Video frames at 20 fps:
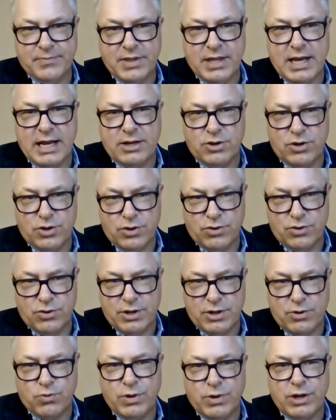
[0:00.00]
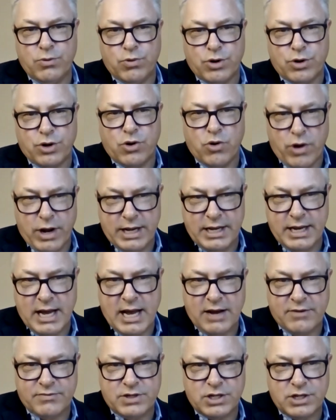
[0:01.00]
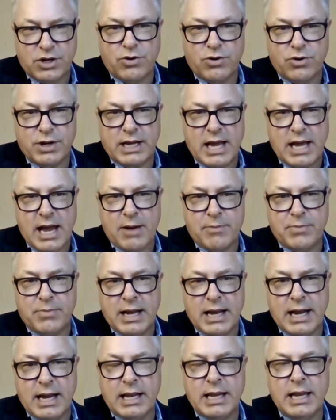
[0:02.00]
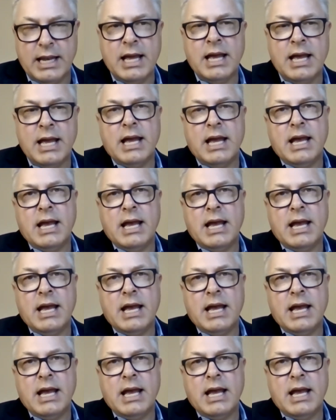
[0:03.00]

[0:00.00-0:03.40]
They knew that we were going to have to go to campaign